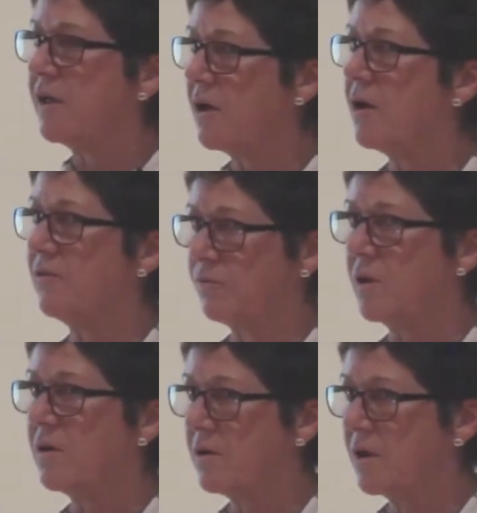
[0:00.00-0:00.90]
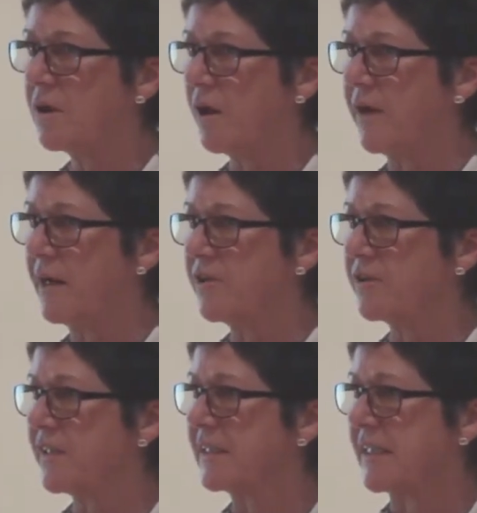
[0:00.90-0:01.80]
a lot of work around
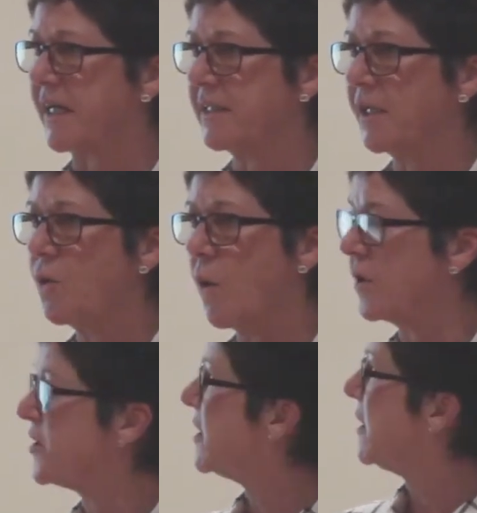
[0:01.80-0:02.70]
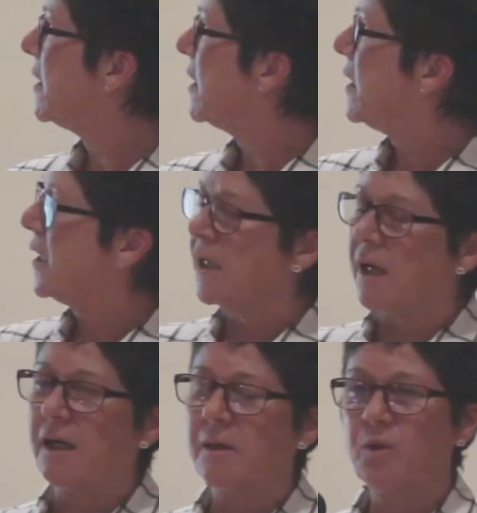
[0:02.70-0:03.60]
understanding quality.
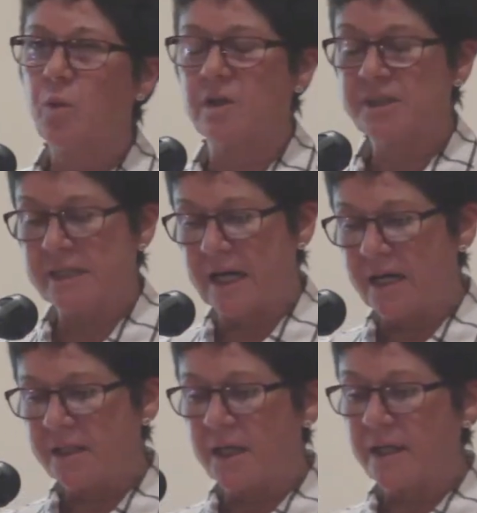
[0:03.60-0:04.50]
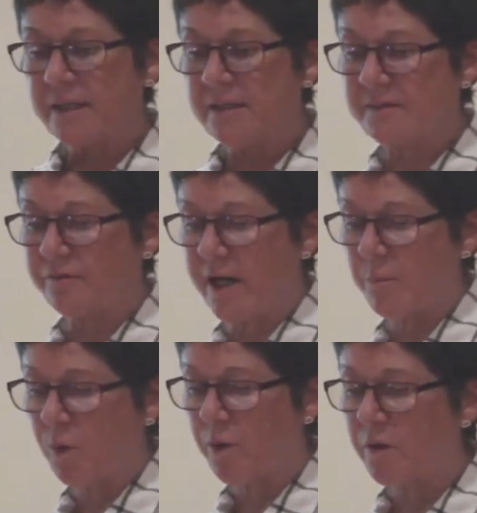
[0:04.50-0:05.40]
Quality guidelines,
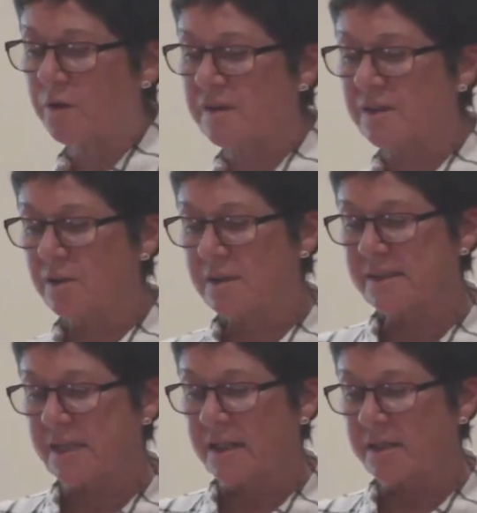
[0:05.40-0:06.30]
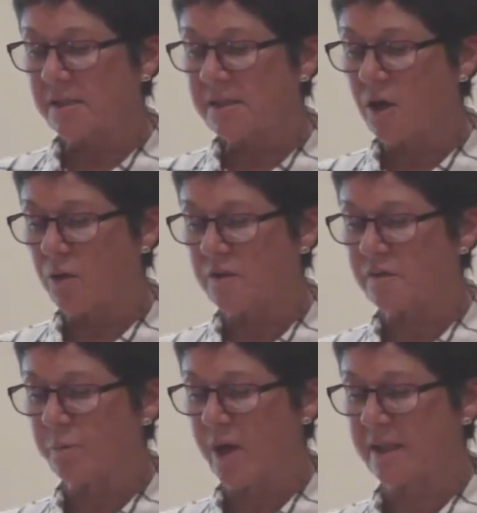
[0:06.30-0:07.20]
frameworks, standards, codes
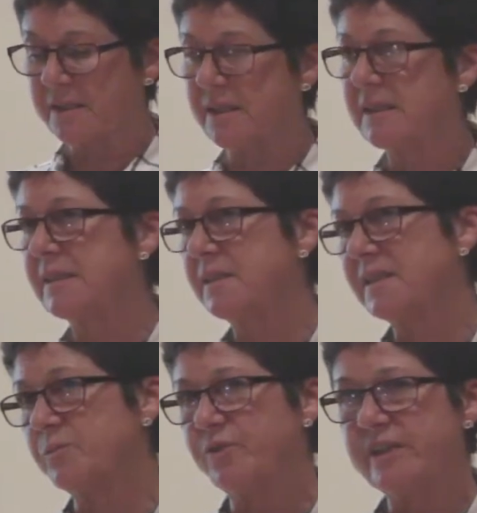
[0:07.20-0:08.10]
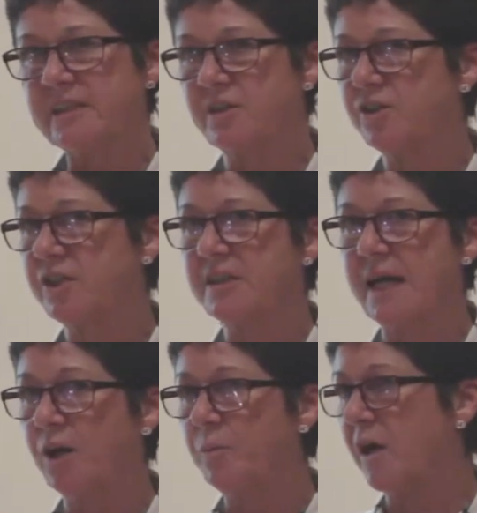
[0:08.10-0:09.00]
of practice, some research into
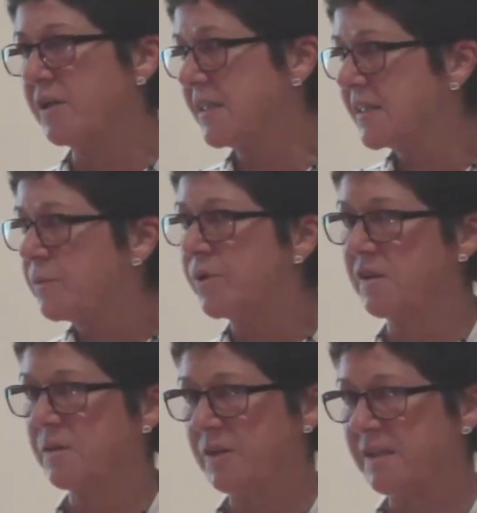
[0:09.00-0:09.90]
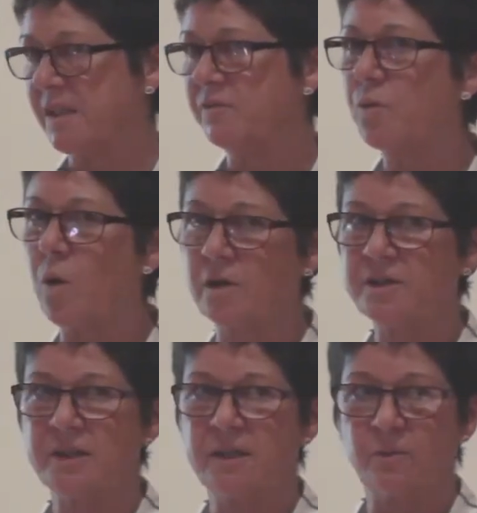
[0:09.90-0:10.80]
how participants perceive
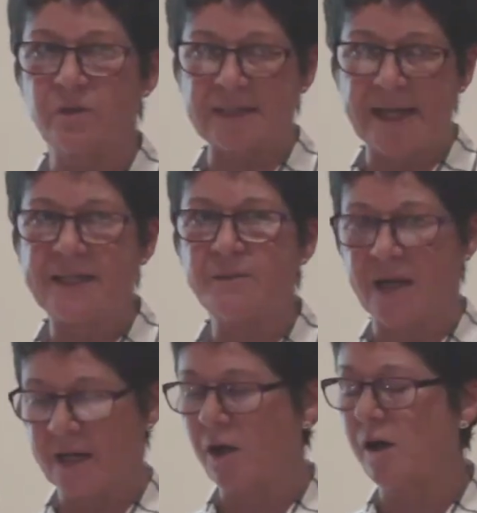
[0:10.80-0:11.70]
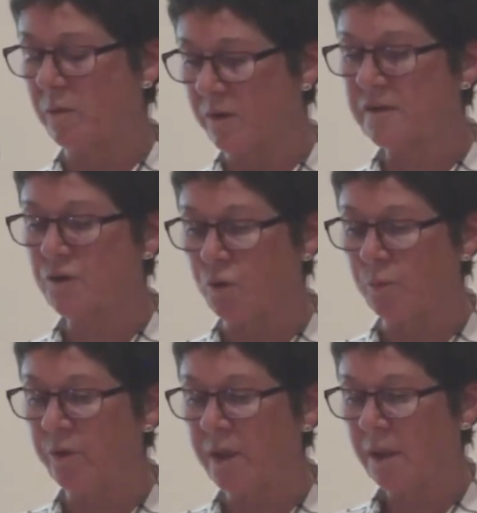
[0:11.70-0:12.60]
quality that was led by ArtWorks
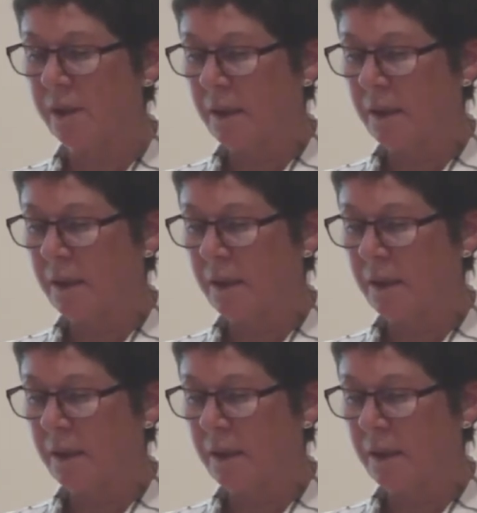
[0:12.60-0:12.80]
Cymru,